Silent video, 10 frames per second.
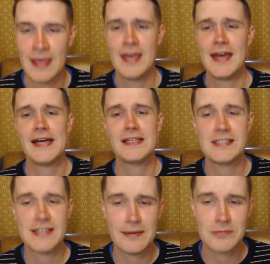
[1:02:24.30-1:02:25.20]
As
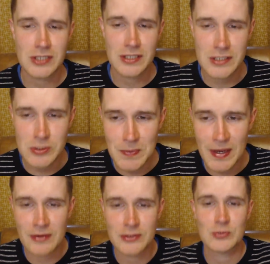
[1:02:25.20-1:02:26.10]
Samson and his
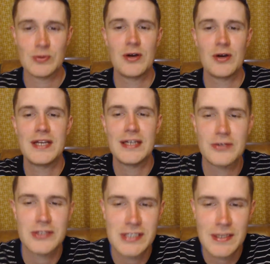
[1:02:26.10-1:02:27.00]
parents were going down
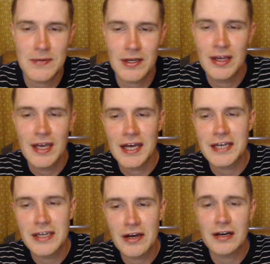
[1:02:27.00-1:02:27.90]
to Timnah, a
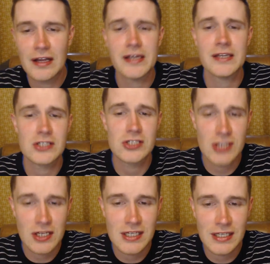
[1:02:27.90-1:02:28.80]
young lion
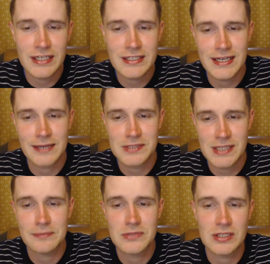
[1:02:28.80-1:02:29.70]
suddenly attacked
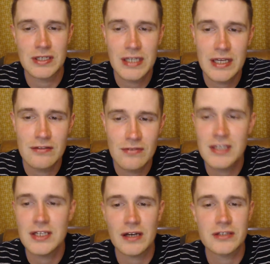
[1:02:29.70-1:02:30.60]
Samson near the
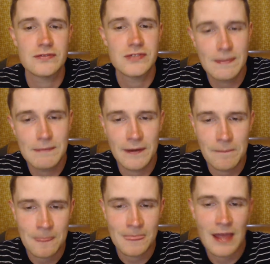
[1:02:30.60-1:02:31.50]
vineyards of Timnah.
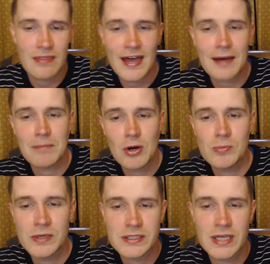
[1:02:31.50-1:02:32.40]
At that
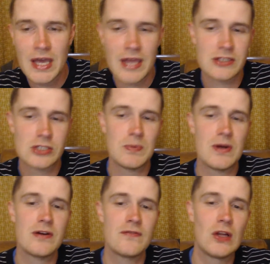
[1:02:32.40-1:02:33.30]
moment, the
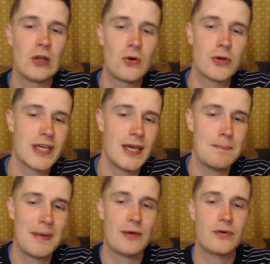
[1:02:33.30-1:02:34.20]
Spirit of the Lord came
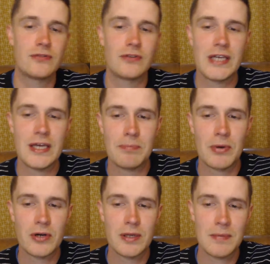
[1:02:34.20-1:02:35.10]
powerfully
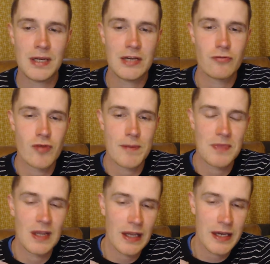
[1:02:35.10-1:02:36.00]
upon him, and he ripped
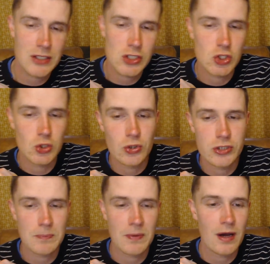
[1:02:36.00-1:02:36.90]
the lion's jaws
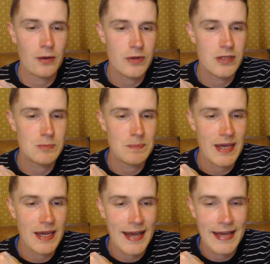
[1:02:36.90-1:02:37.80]
apart with his
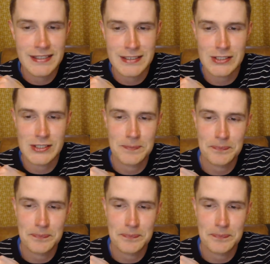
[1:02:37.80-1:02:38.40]
bare hands.